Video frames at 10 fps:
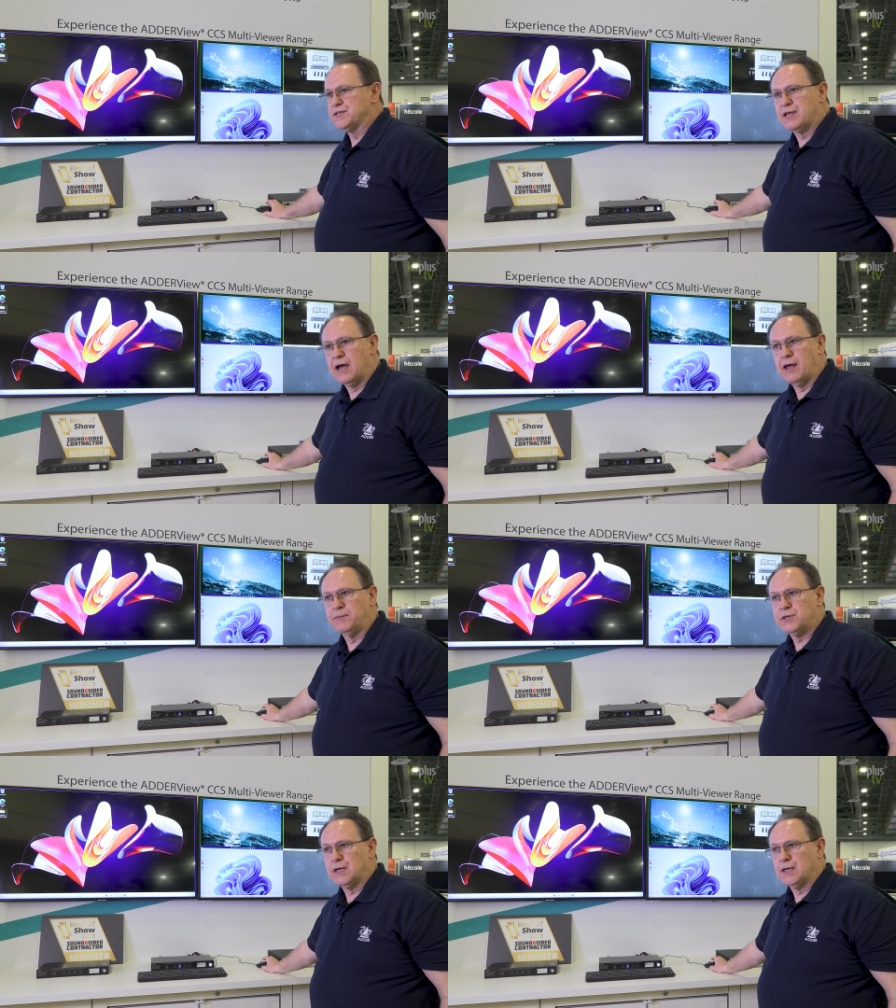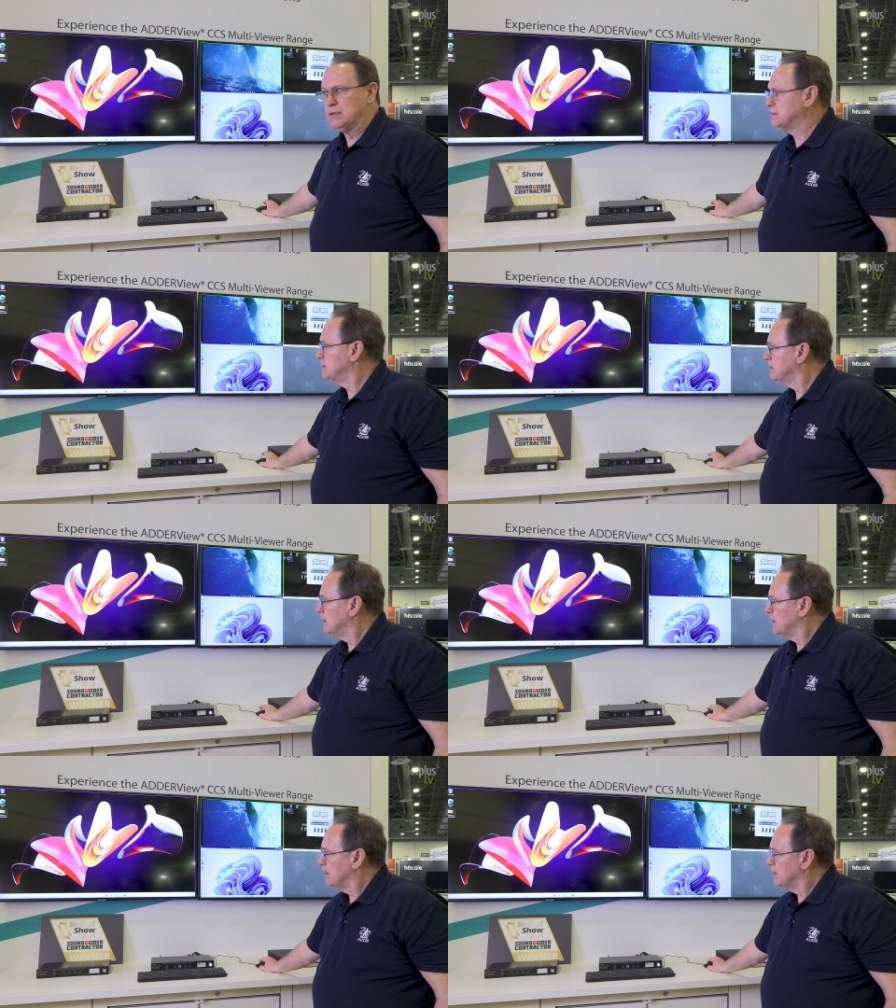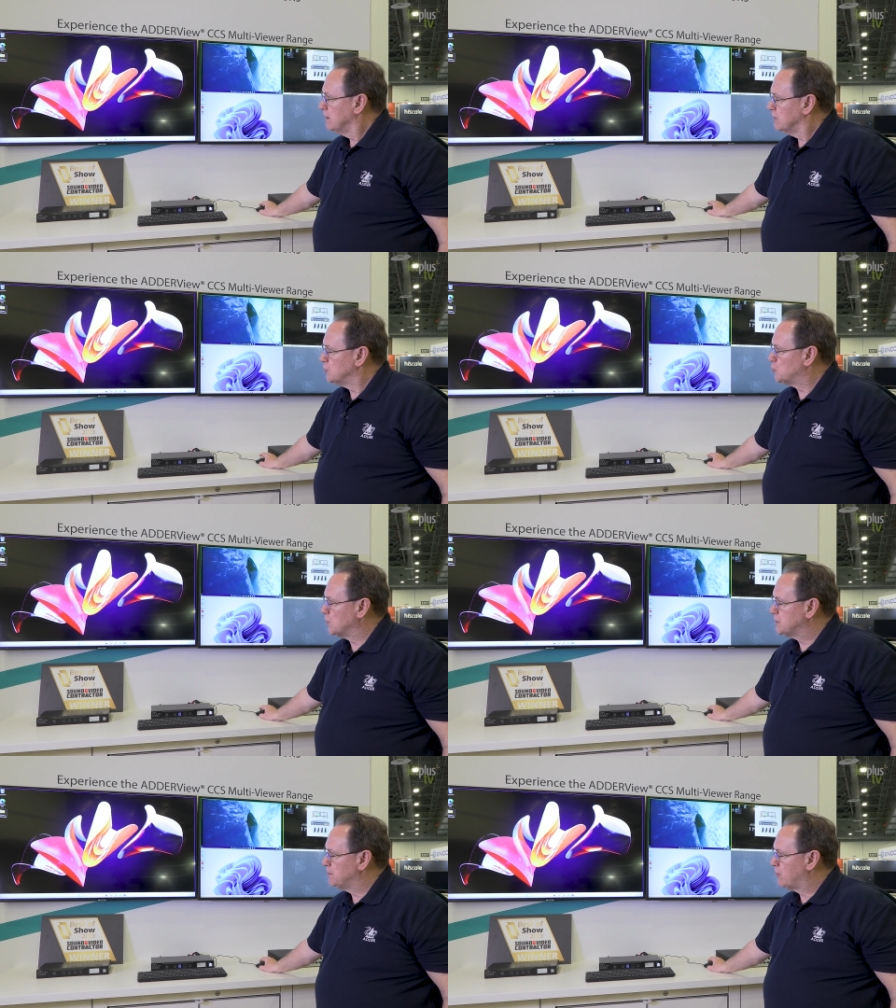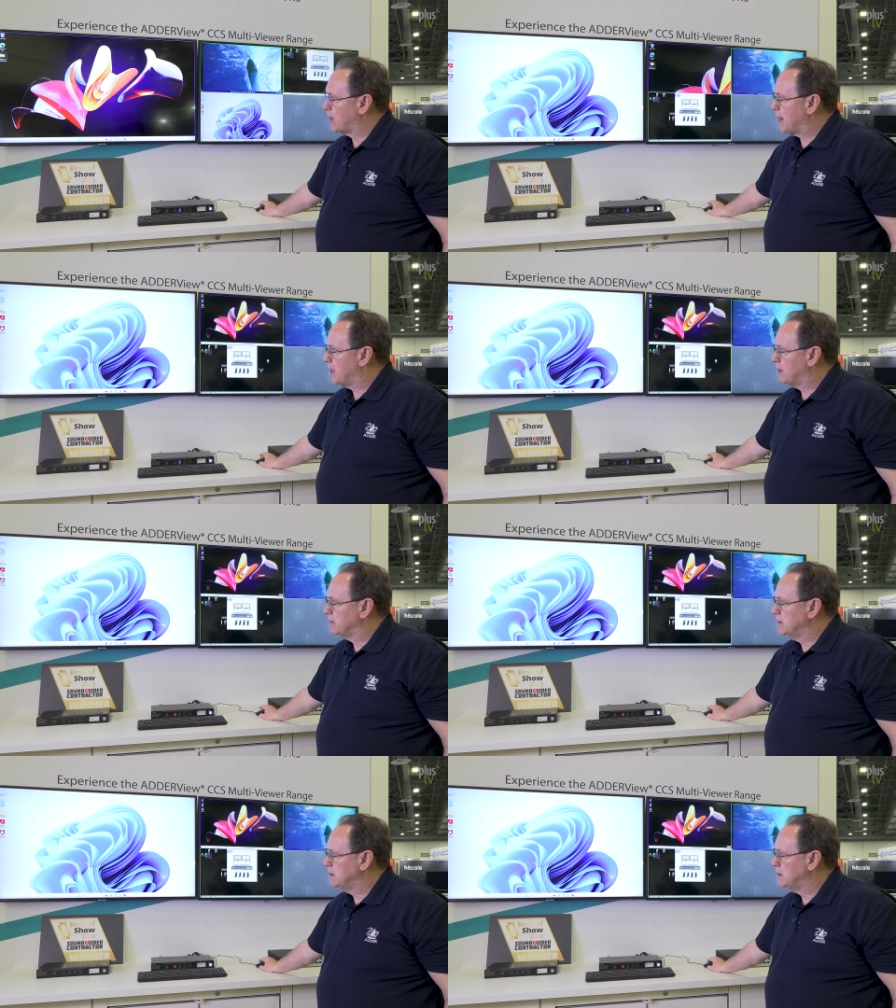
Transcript: it's time to switch them around.